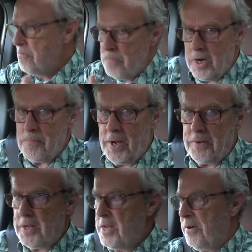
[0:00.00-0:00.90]
might be able
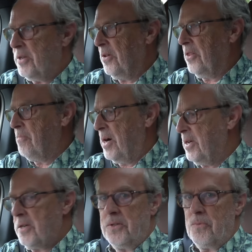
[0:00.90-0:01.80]
to hear it on the
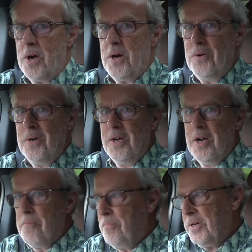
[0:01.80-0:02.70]
mic as well.
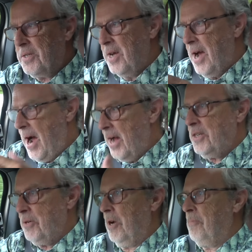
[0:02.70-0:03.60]
But
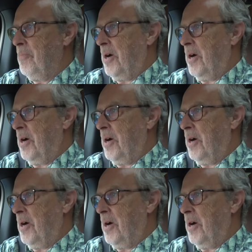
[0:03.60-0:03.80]
actually, when I put my